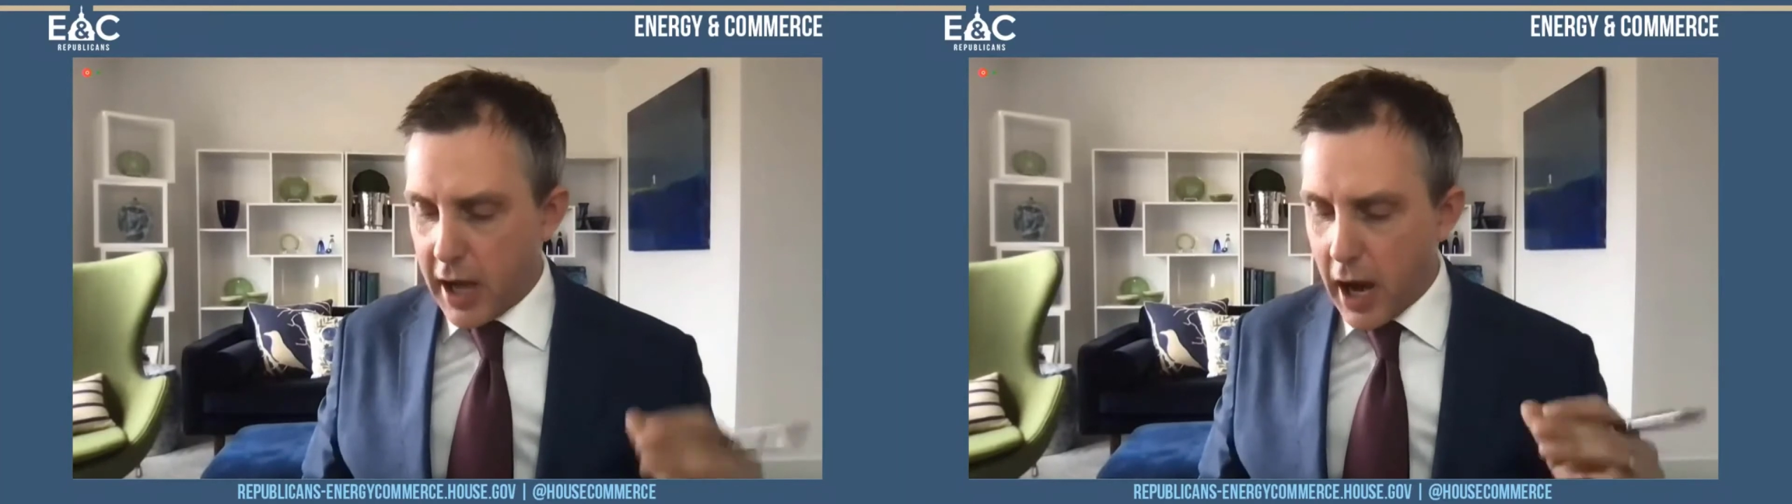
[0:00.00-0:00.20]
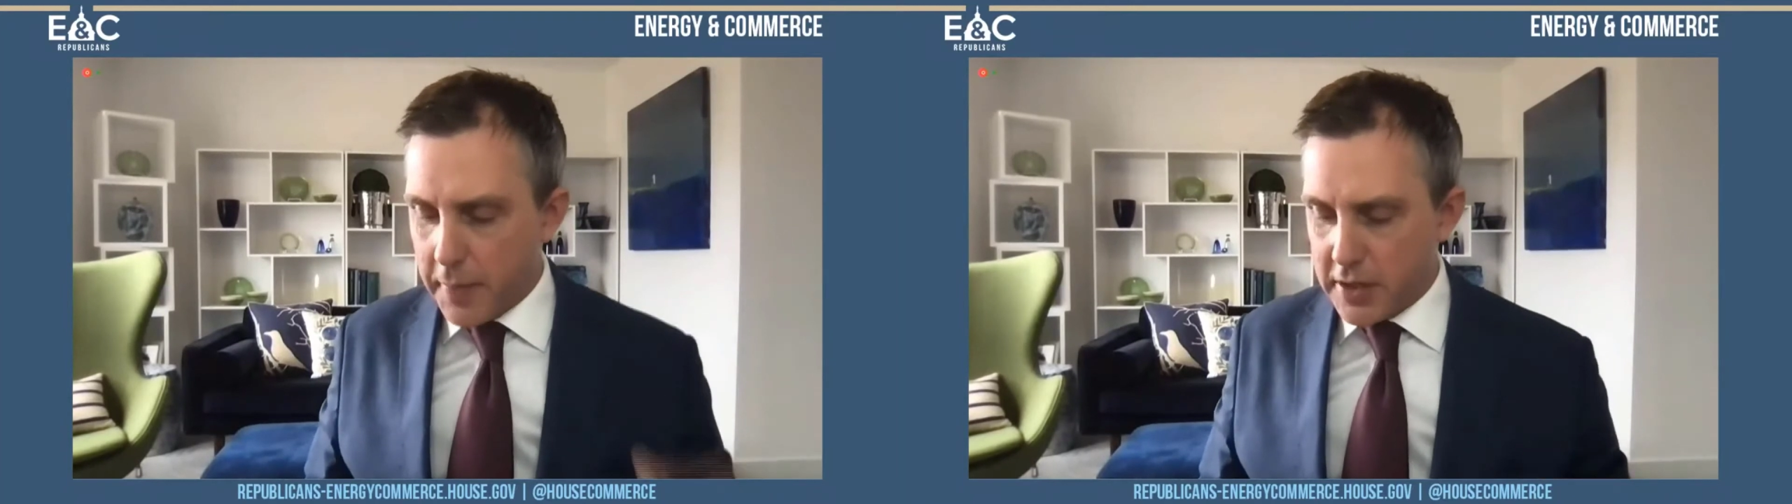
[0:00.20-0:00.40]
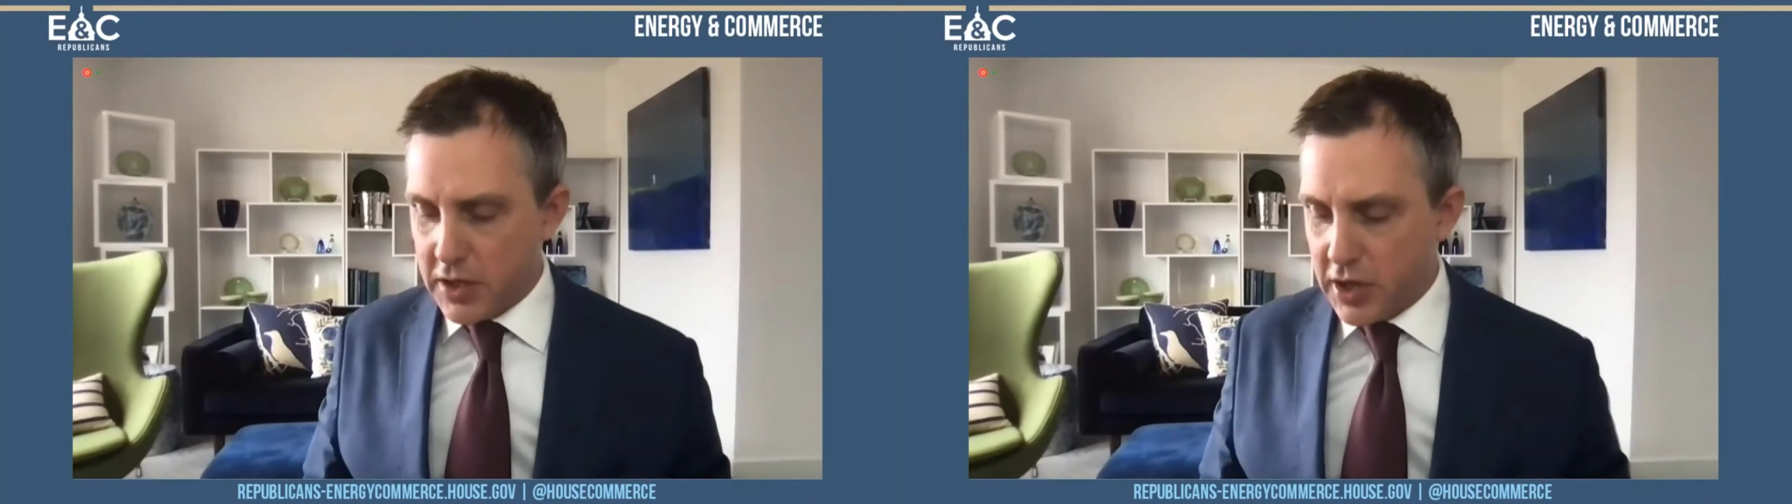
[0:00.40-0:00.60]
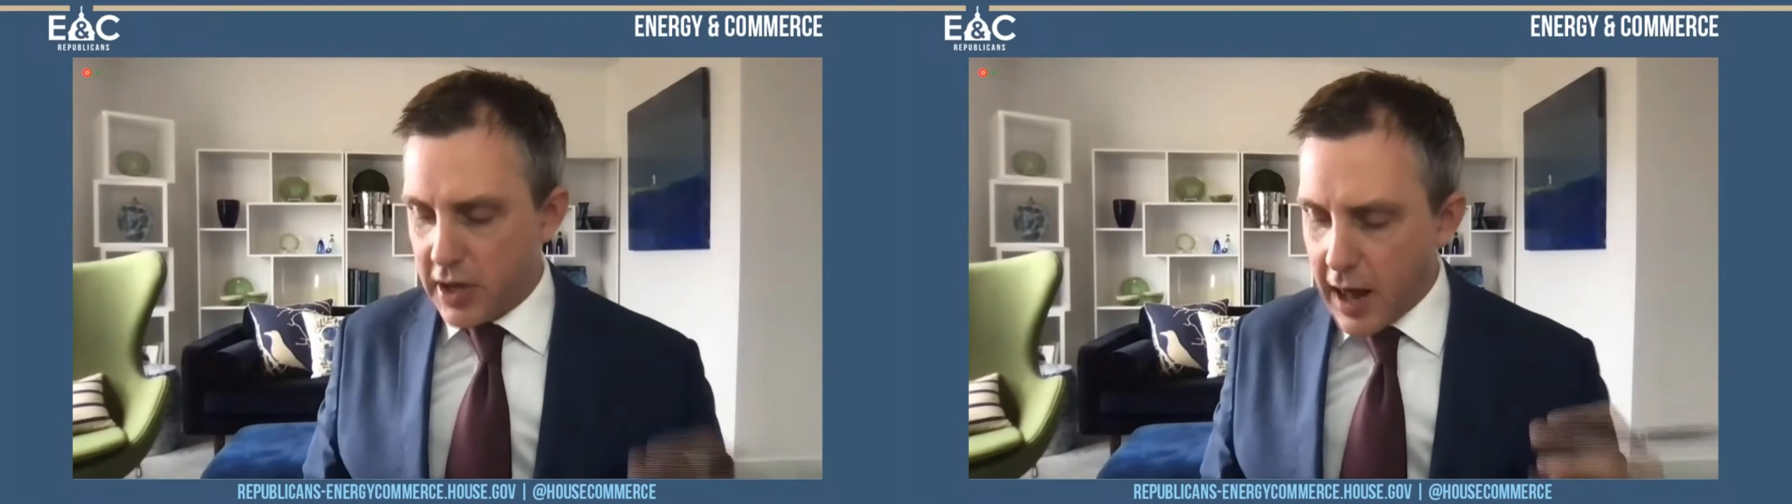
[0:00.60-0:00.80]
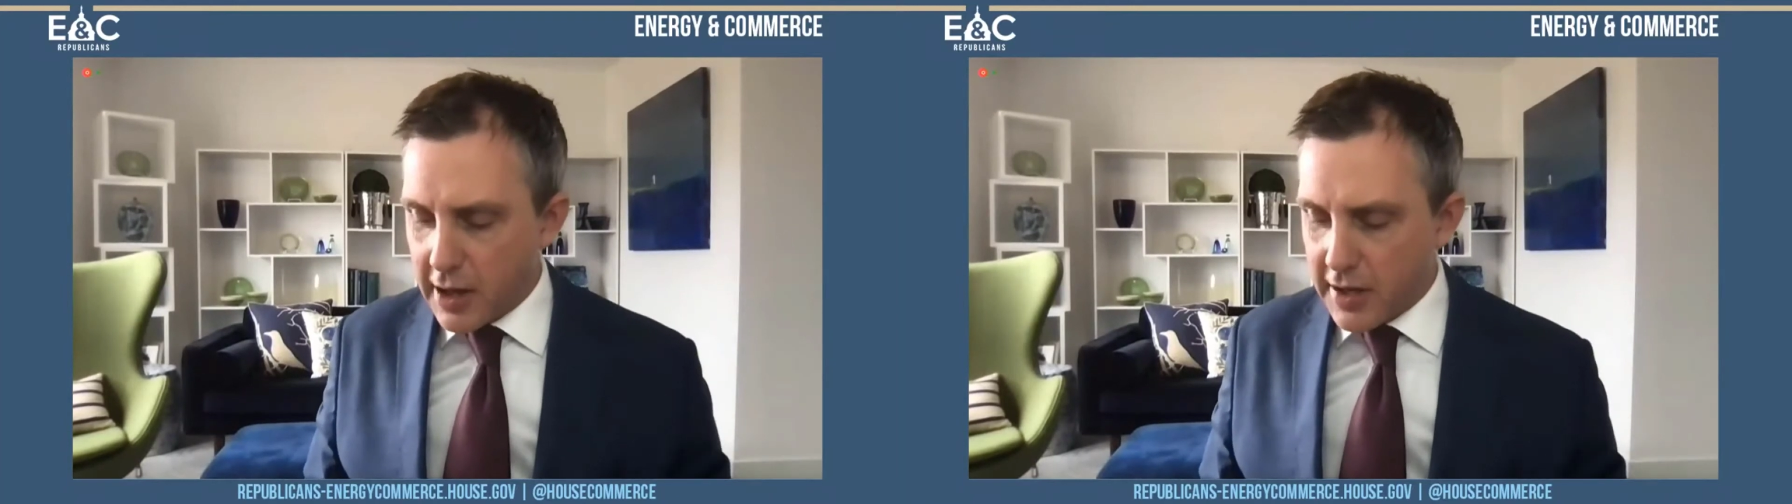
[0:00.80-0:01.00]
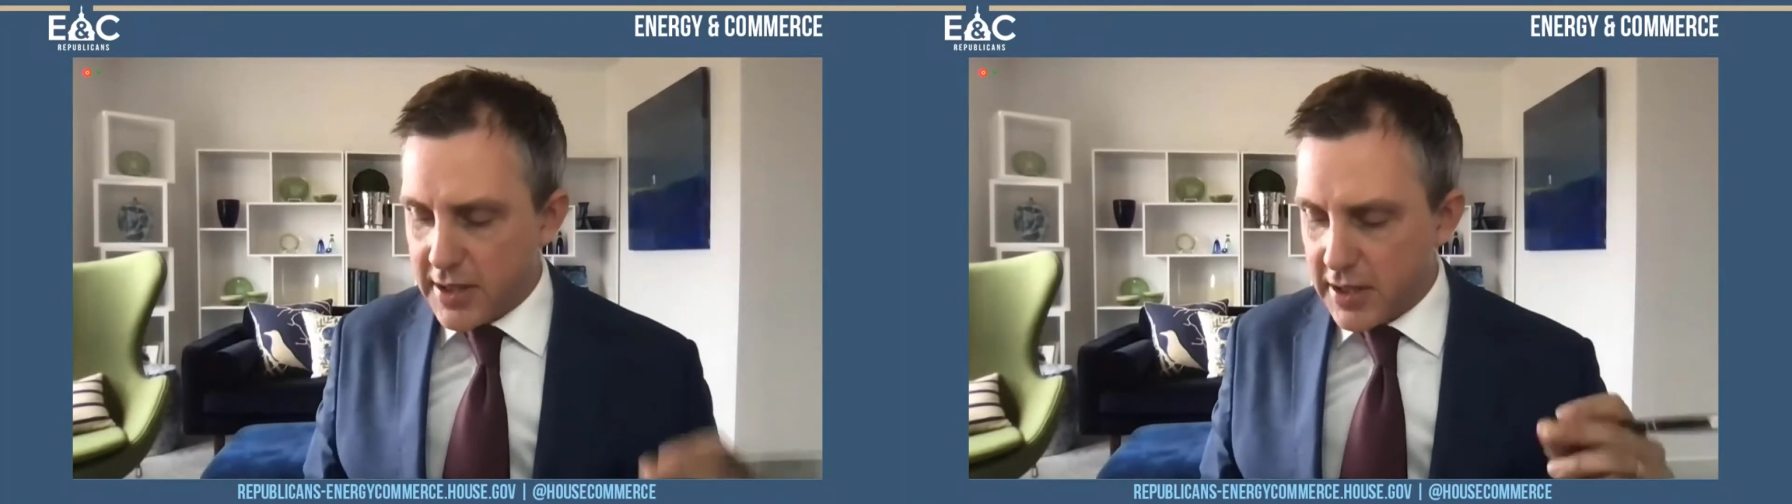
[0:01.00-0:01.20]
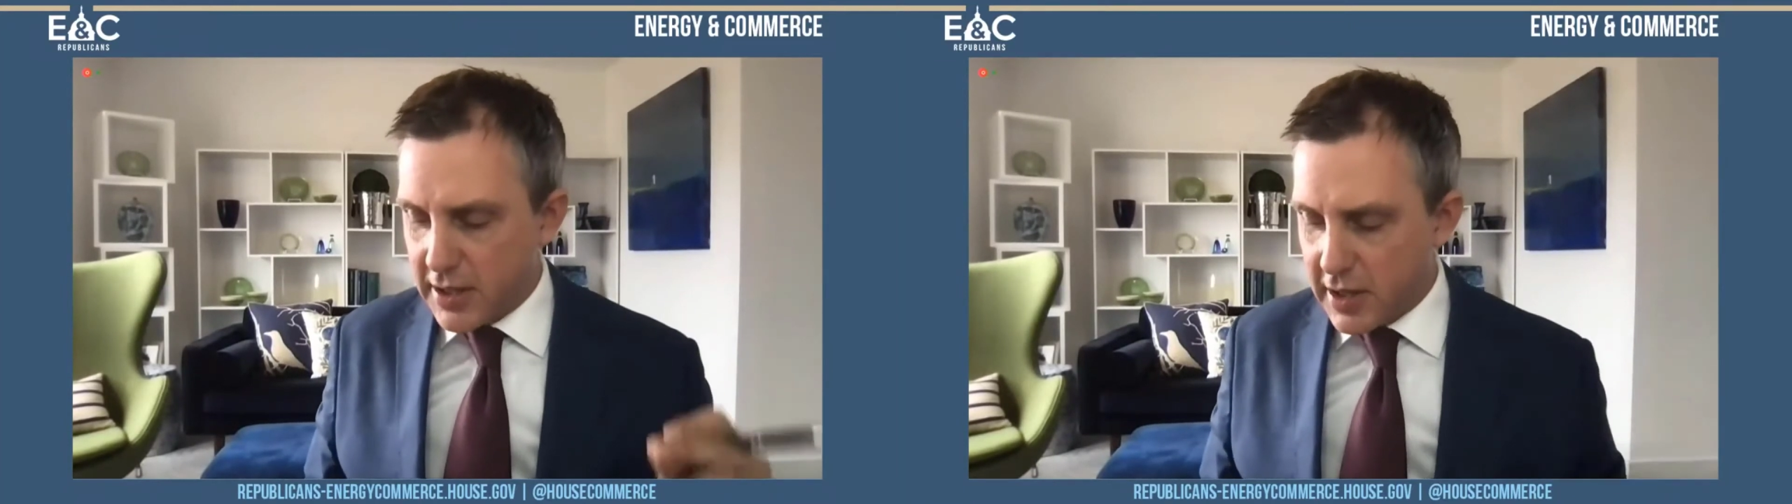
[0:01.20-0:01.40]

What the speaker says: competition analysis